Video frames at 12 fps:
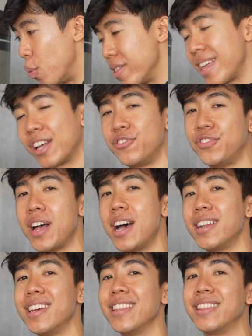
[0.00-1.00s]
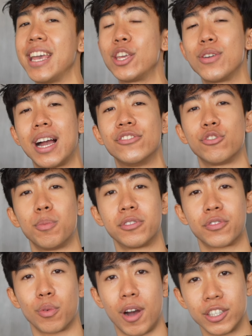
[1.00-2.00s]
With that said, thank you guys so
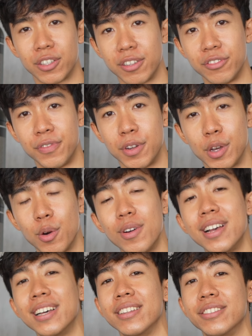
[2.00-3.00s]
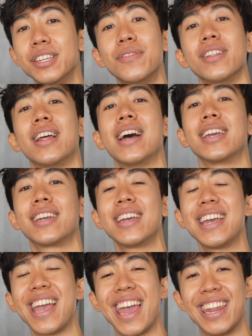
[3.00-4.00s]
much for watching this video. Leave a like
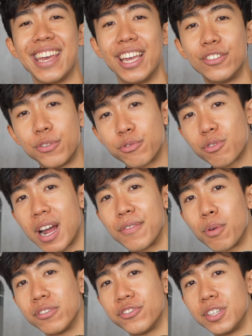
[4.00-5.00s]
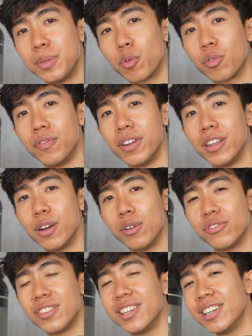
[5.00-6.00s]
and hit subscribe if you wanna see more
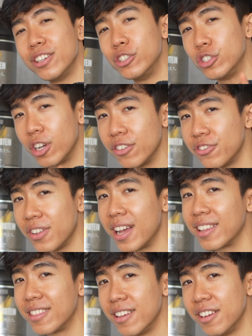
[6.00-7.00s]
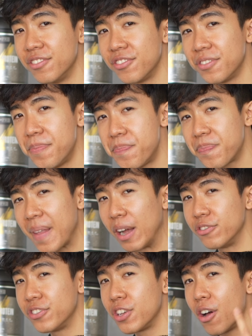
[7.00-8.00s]
videos just like this.
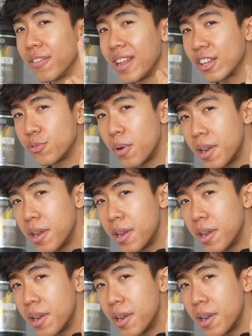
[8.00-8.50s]
I'll see you on the next one.